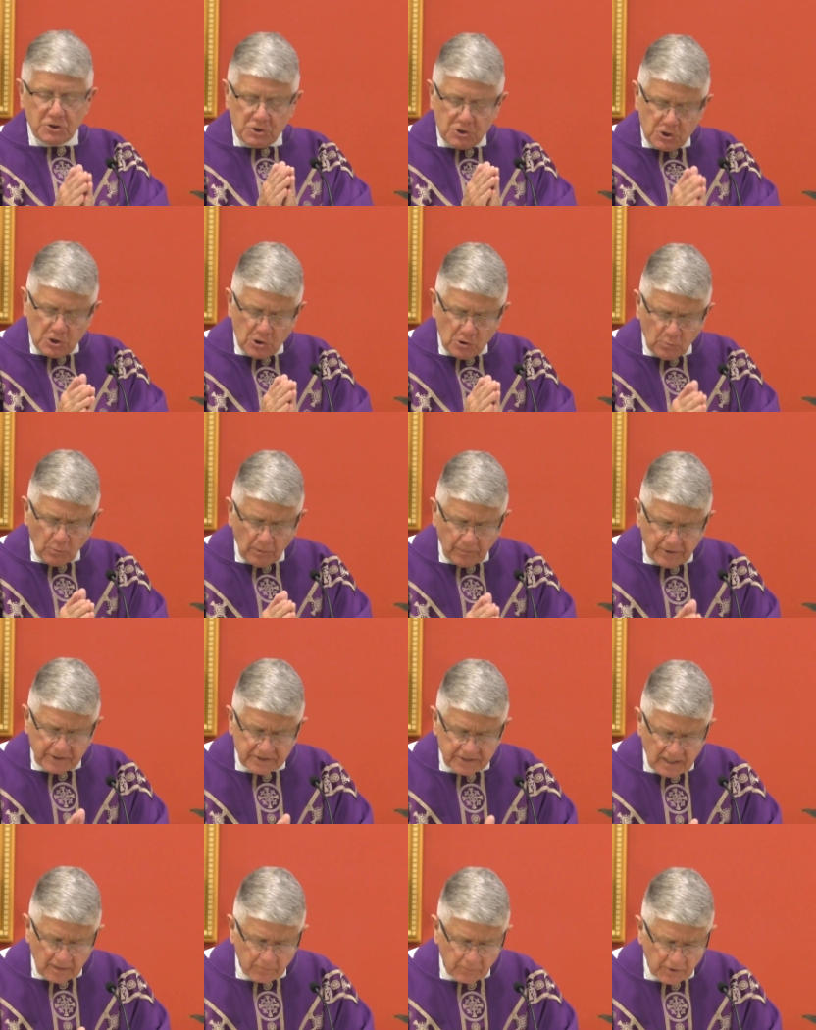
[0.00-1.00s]
you will be
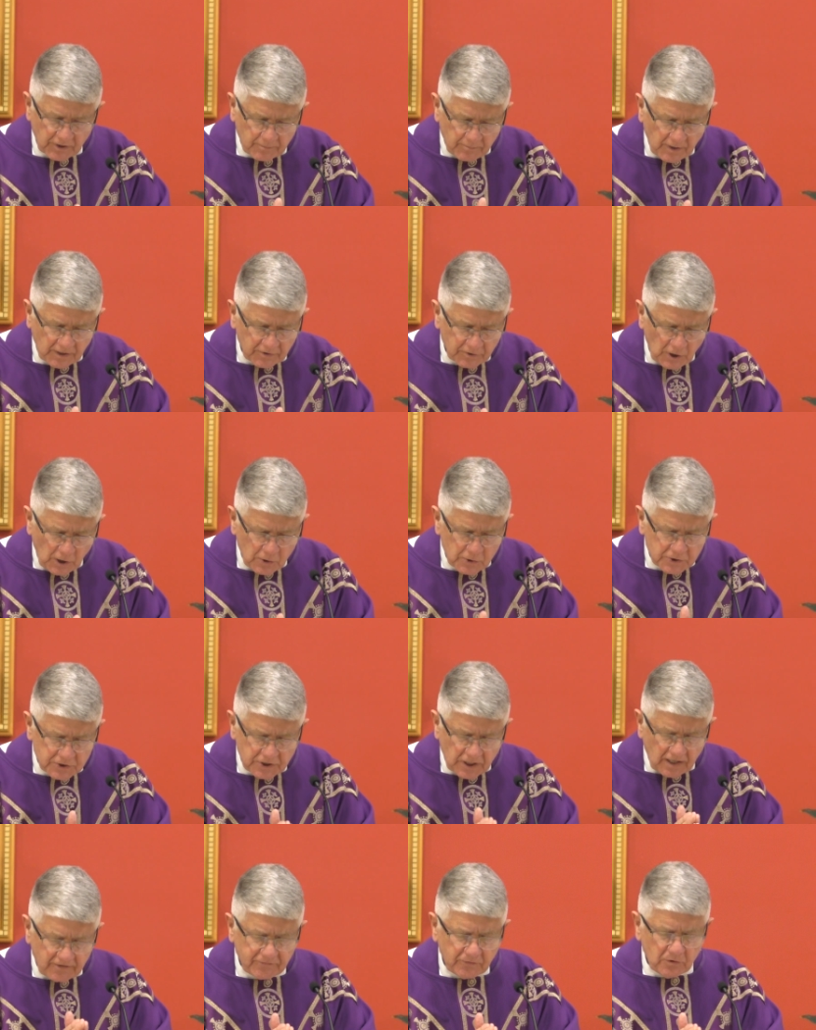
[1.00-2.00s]
numbered among those
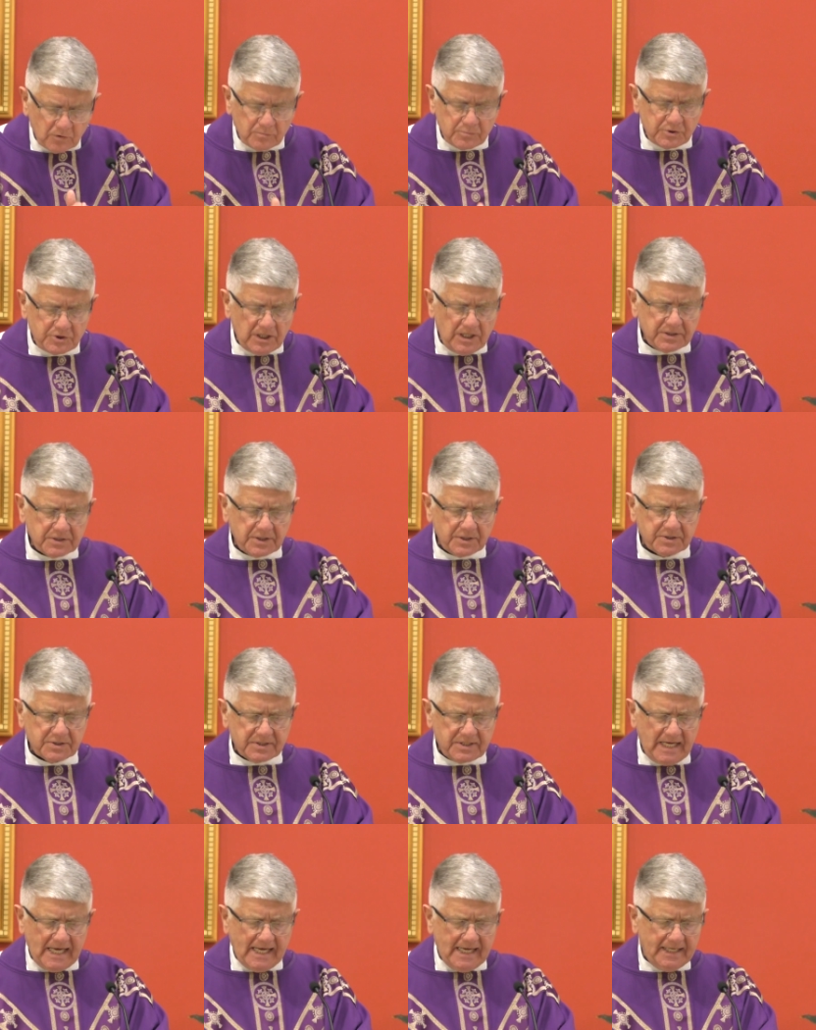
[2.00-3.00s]
of whom Jesus
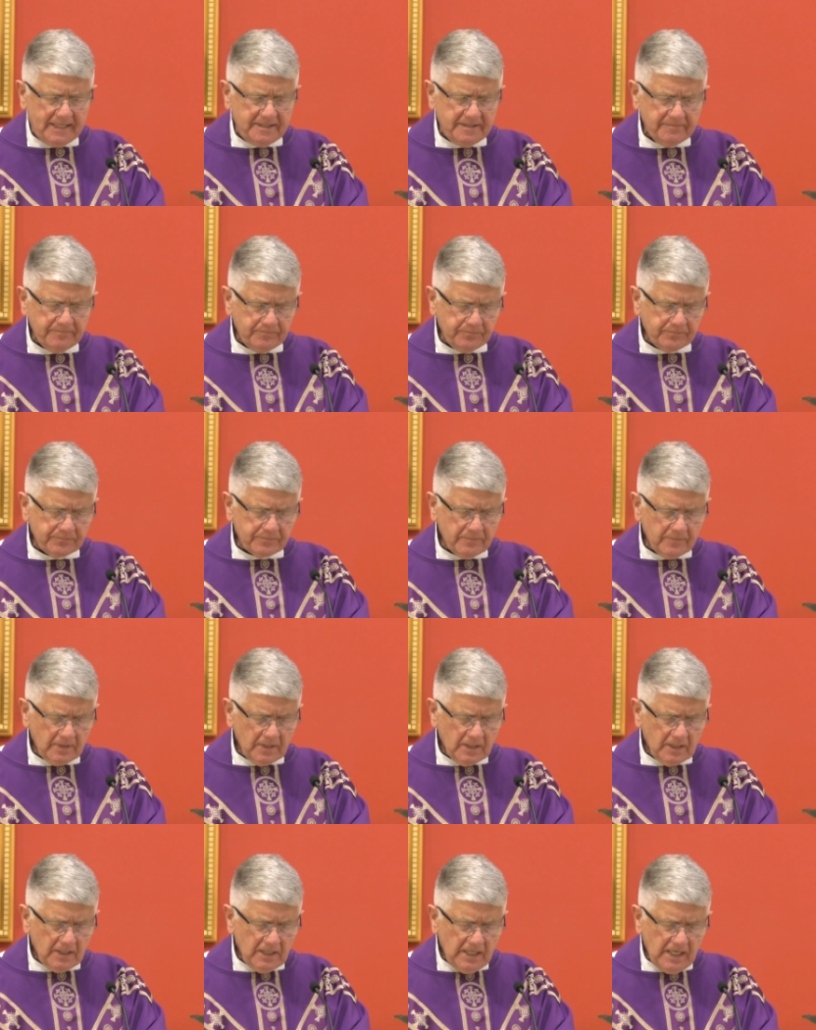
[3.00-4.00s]
said,
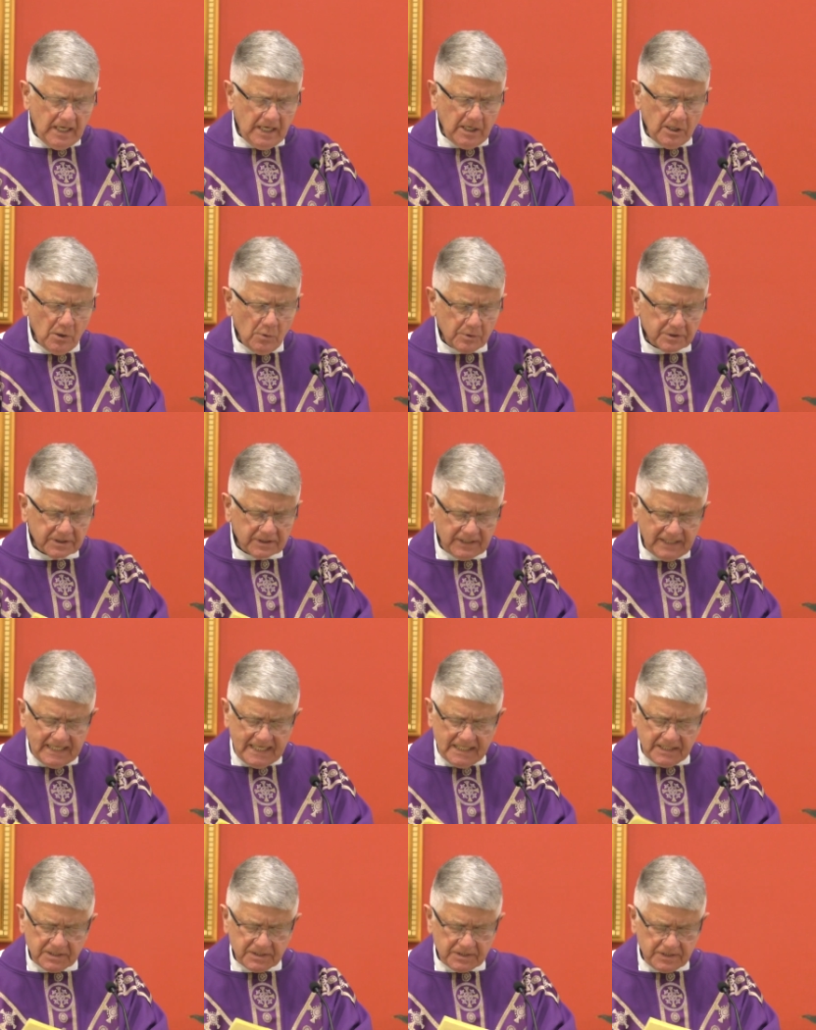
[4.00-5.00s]
He who is
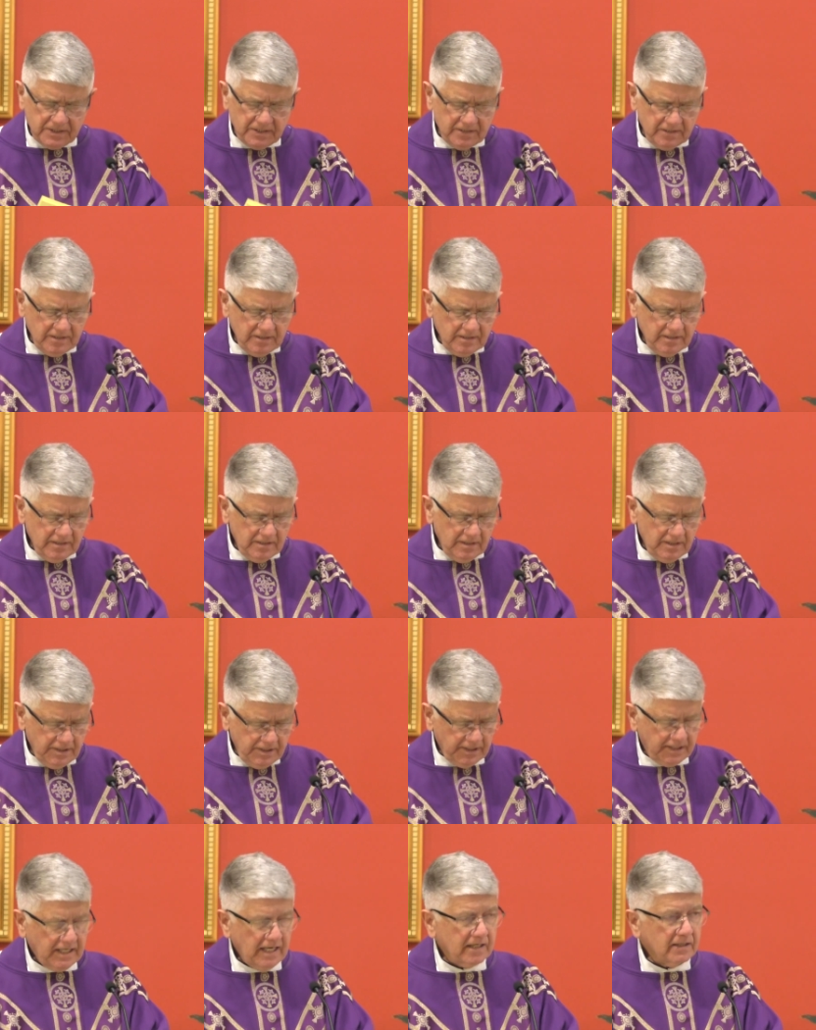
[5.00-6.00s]
least in
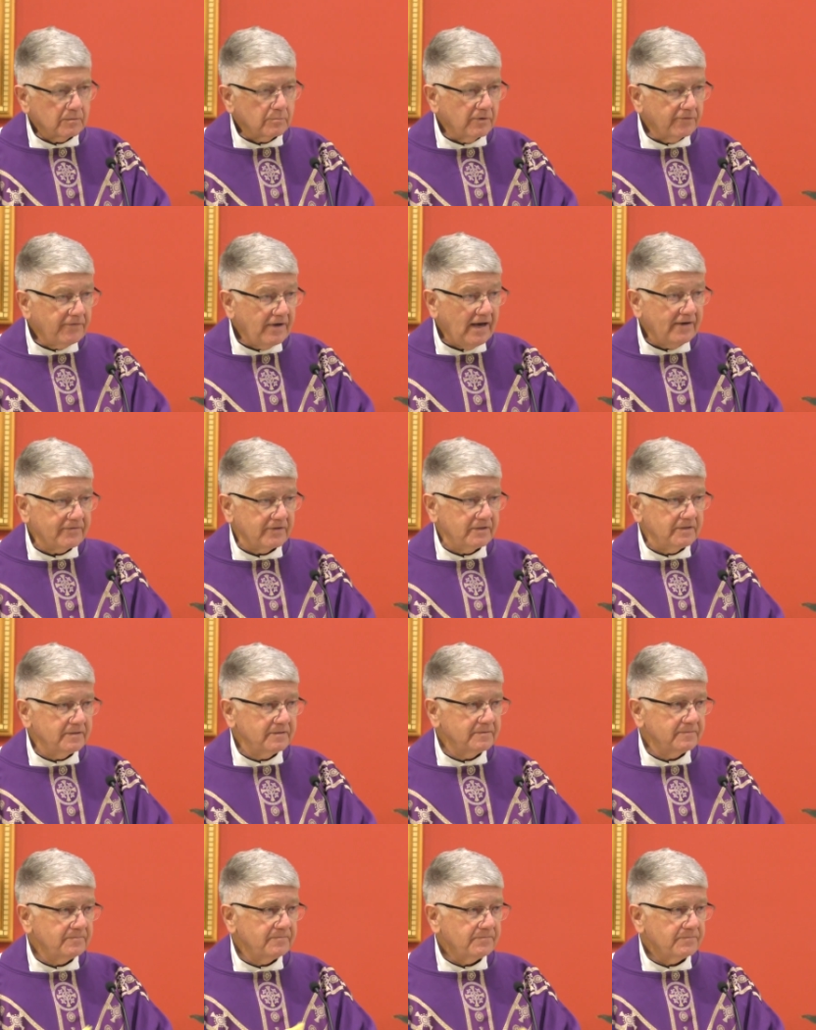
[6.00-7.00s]
the kingdom of heaven
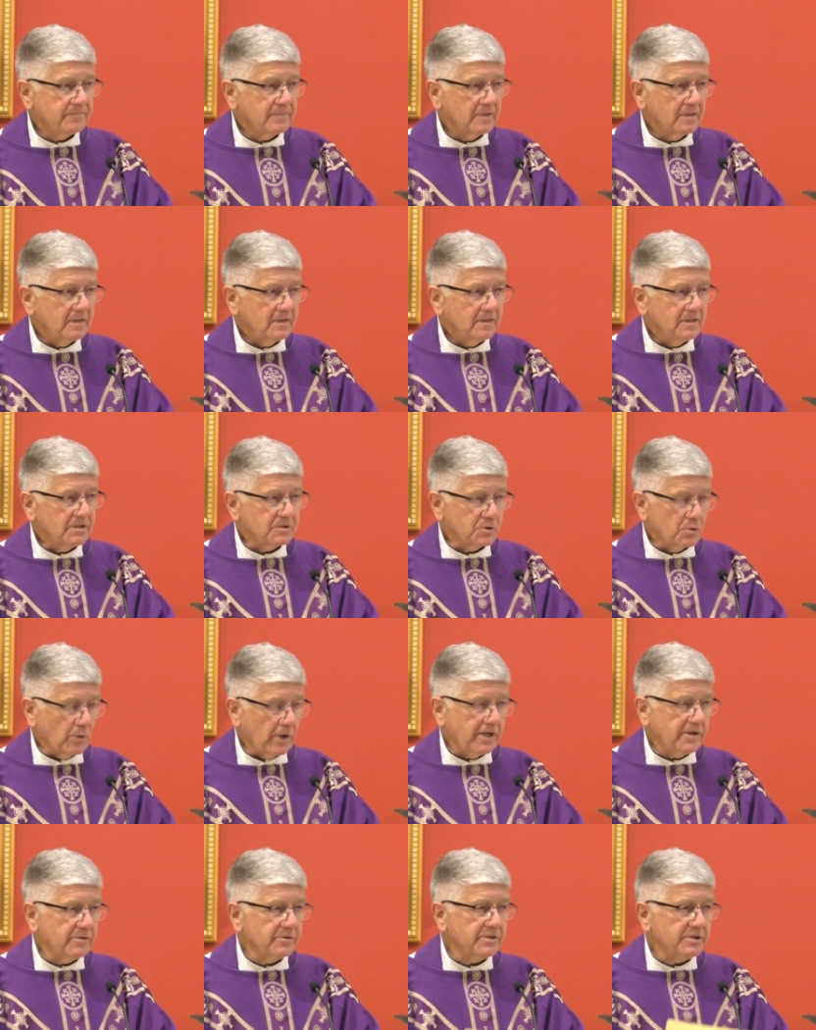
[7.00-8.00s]
is
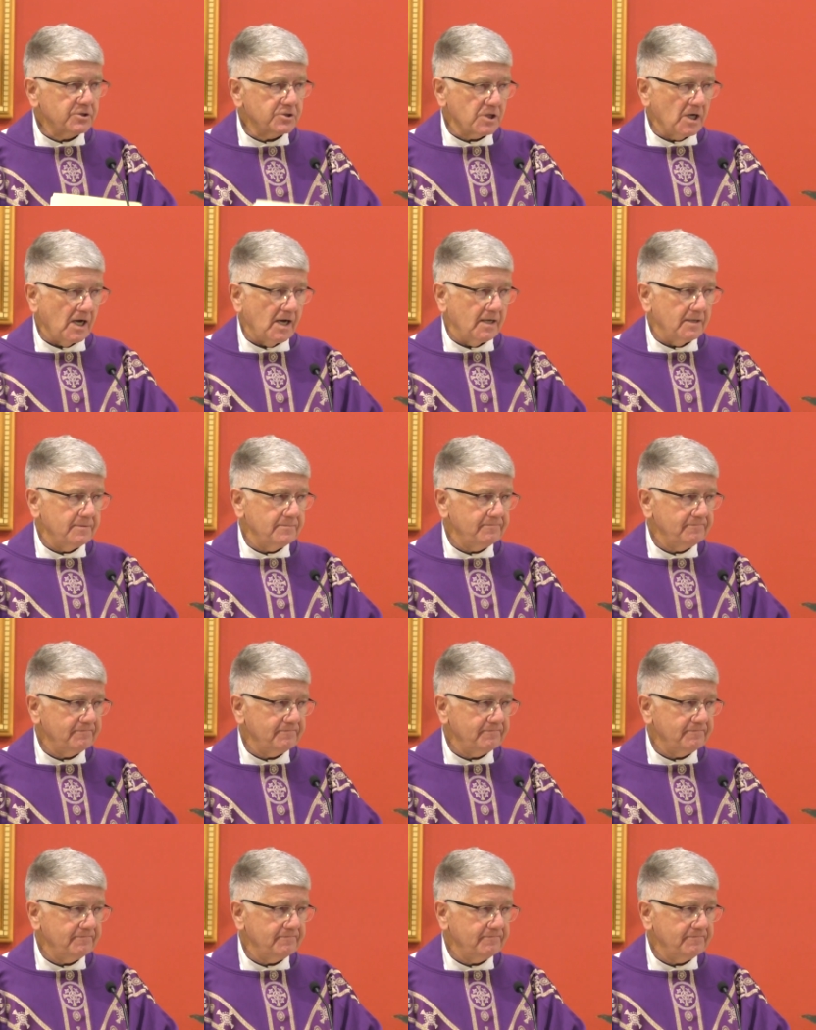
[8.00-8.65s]
greater than John.